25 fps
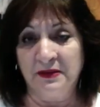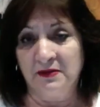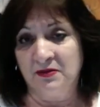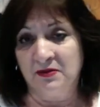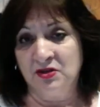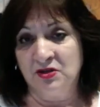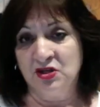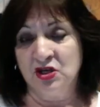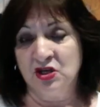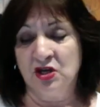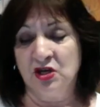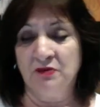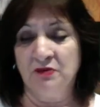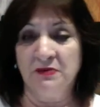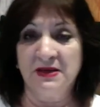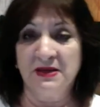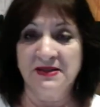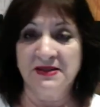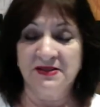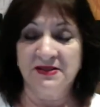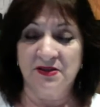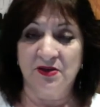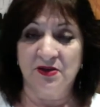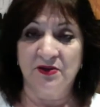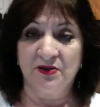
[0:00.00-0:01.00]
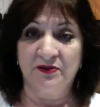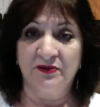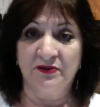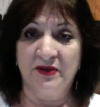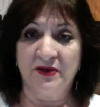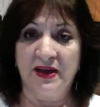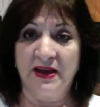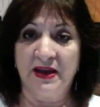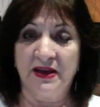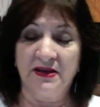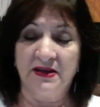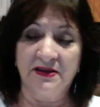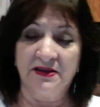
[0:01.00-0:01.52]
John, myself,
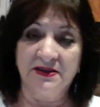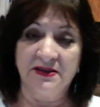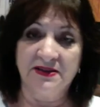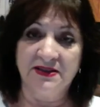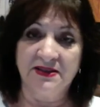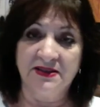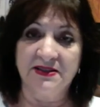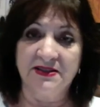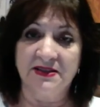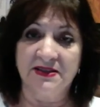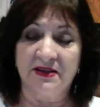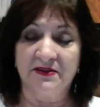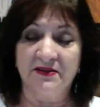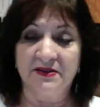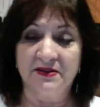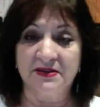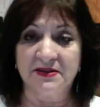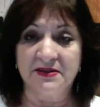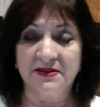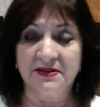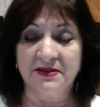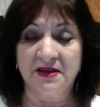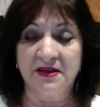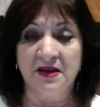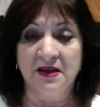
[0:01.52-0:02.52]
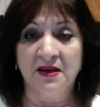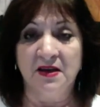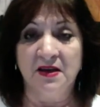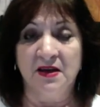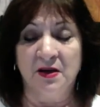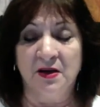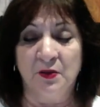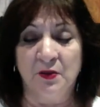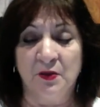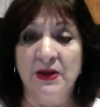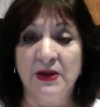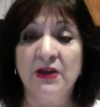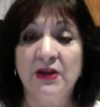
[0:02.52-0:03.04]
and six others.
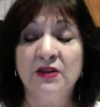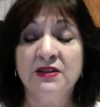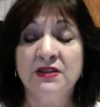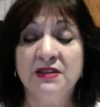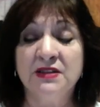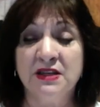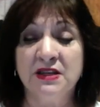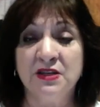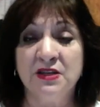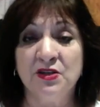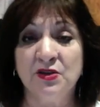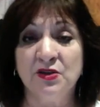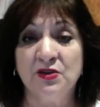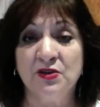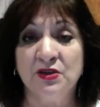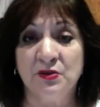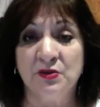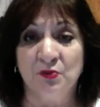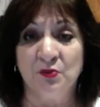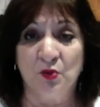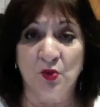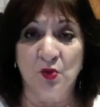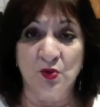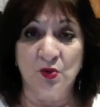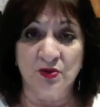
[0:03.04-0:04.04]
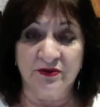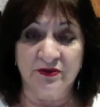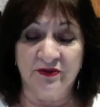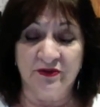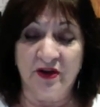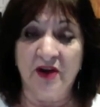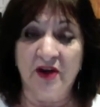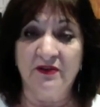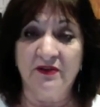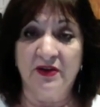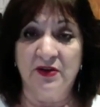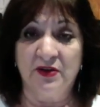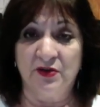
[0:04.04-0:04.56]
We continued and walked
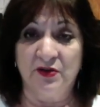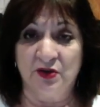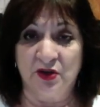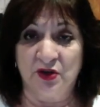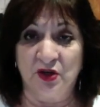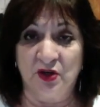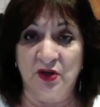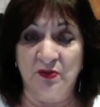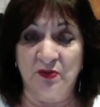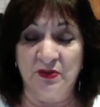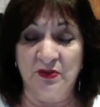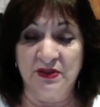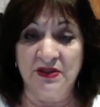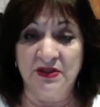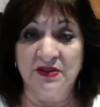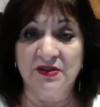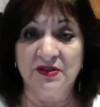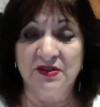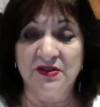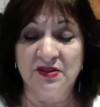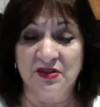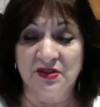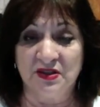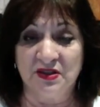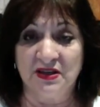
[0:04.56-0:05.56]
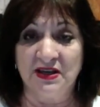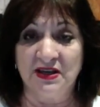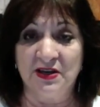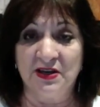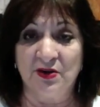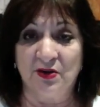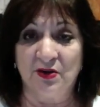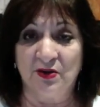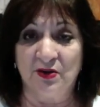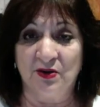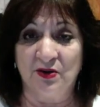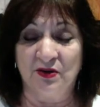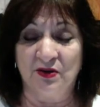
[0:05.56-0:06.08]
500 kilometres to
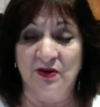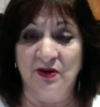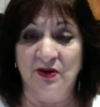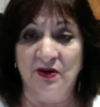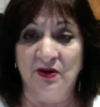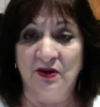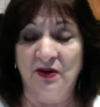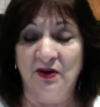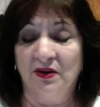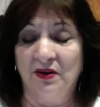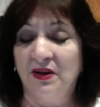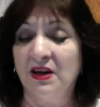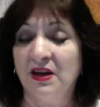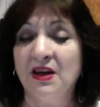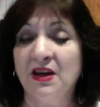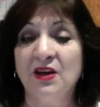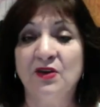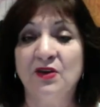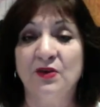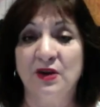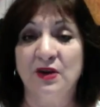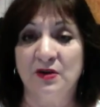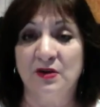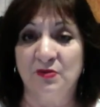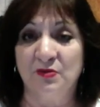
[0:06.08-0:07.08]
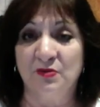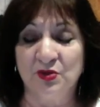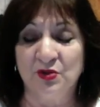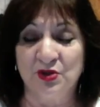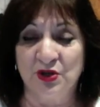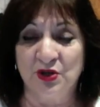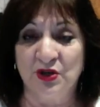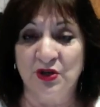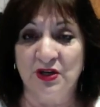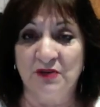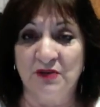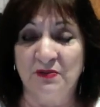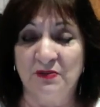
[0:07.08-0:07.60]
Lyon. Incredible
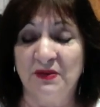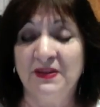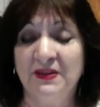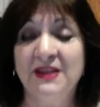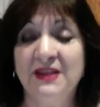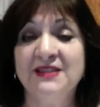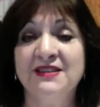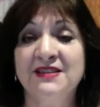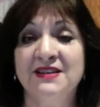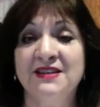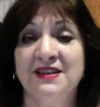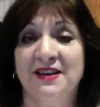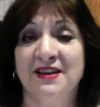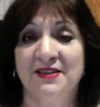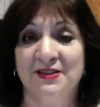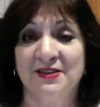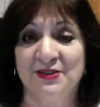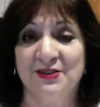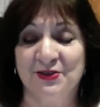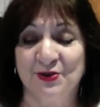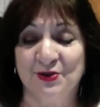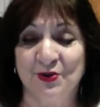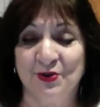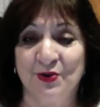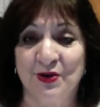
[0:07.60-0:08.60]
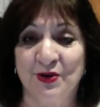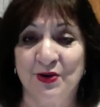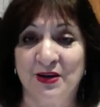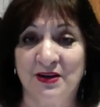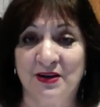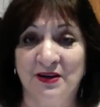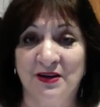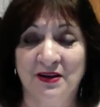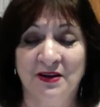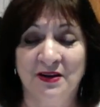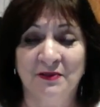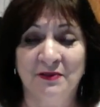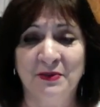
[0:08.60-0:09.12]
journey, but that's another story,
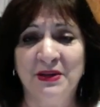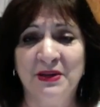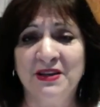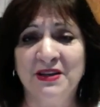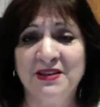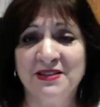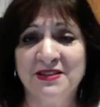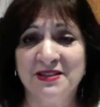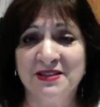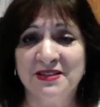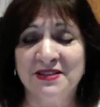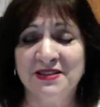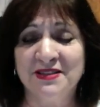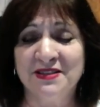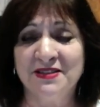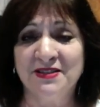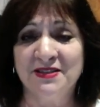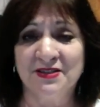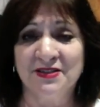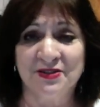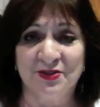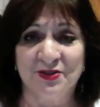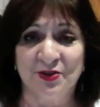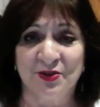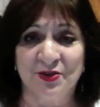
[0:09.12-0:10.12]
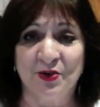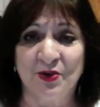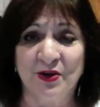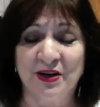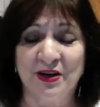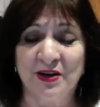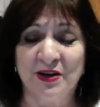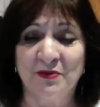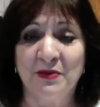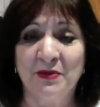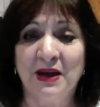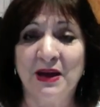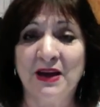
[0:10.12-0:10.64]
because this is a story
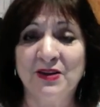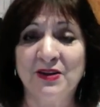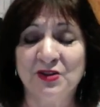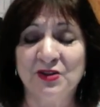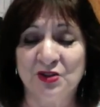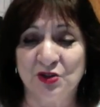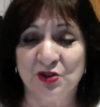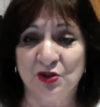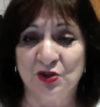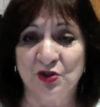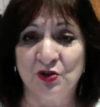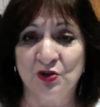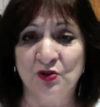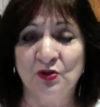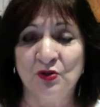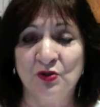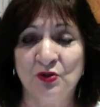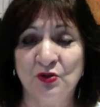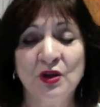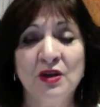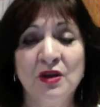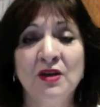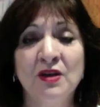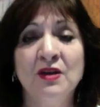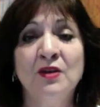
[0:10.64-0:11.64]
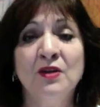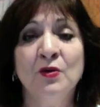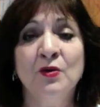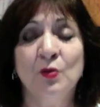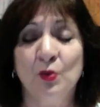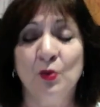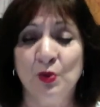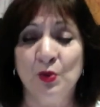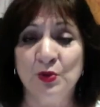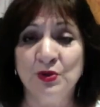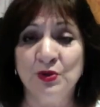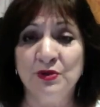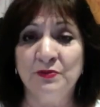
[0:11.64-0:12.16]
about two
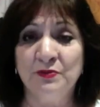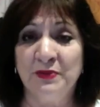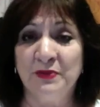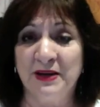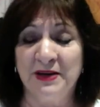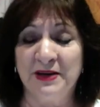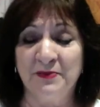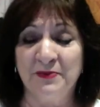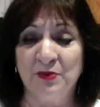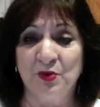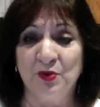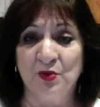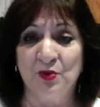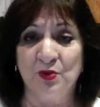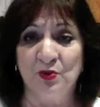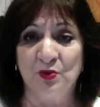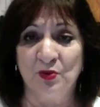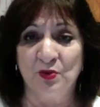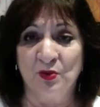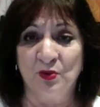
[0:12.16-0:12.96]
wounded people